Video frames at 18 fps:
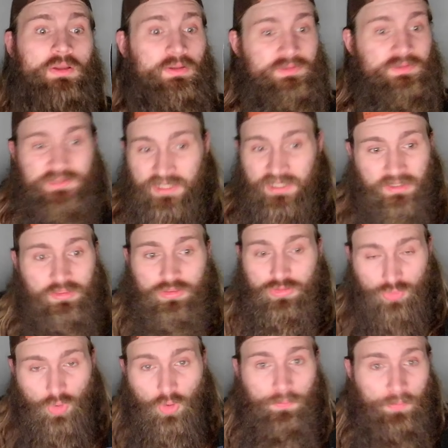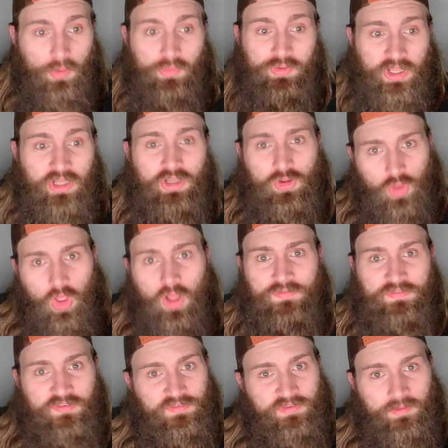did throw Bo Nickel
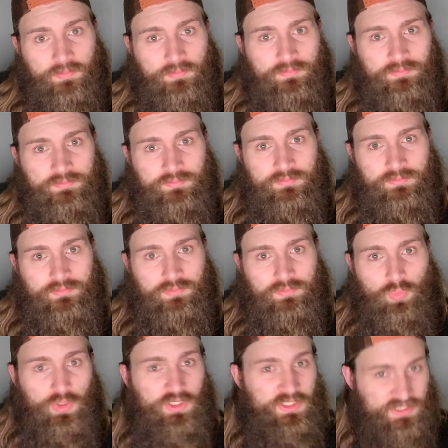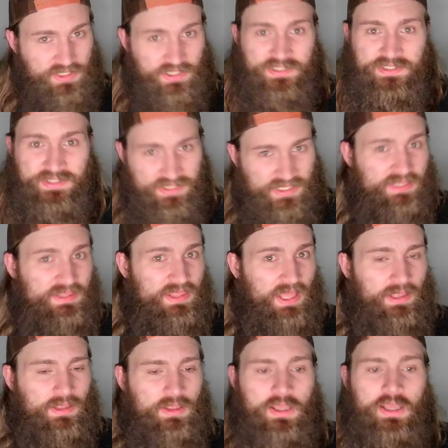off of him. We did see
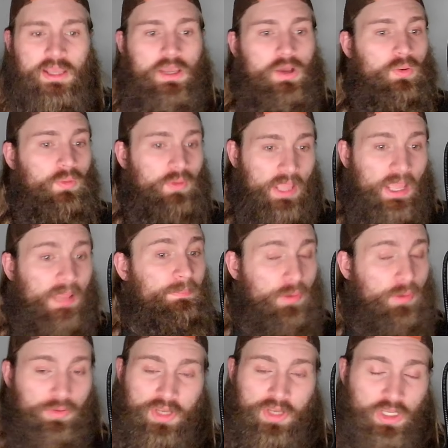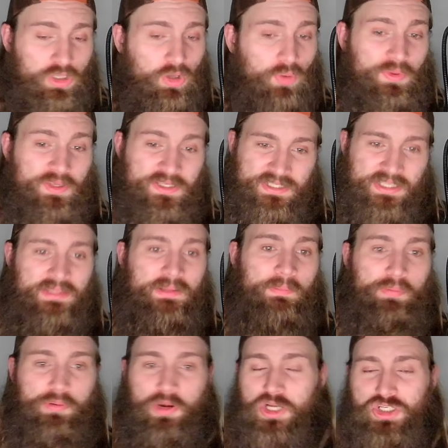that. And Bo Nickel, we've seen the
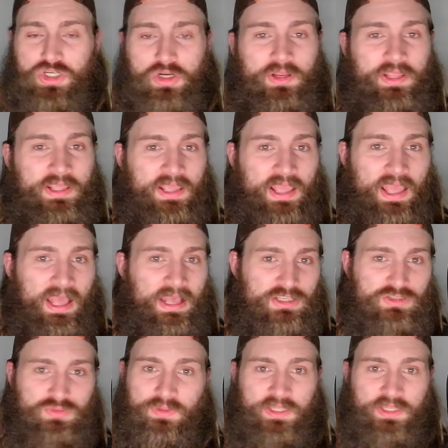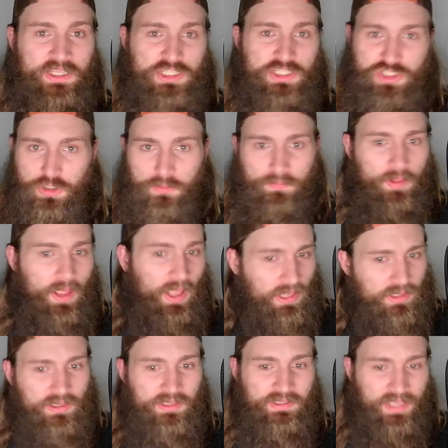pressure he has when he gets your
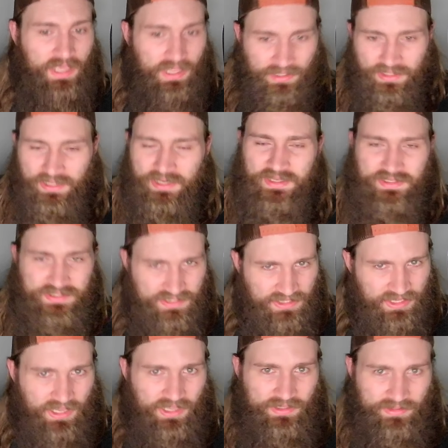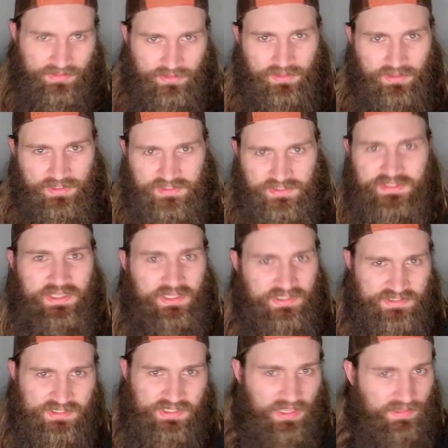back. Again, it is a guy, it is
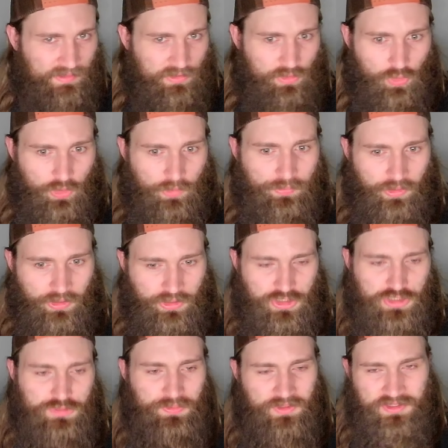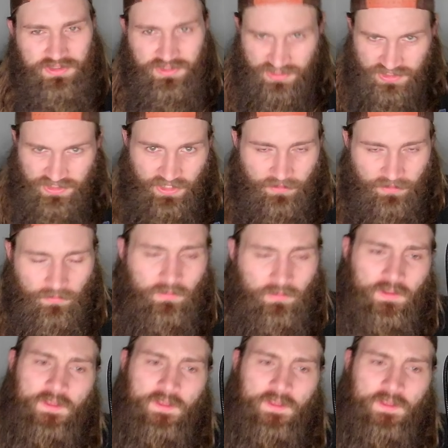against a guy like Cody Brundage, but still,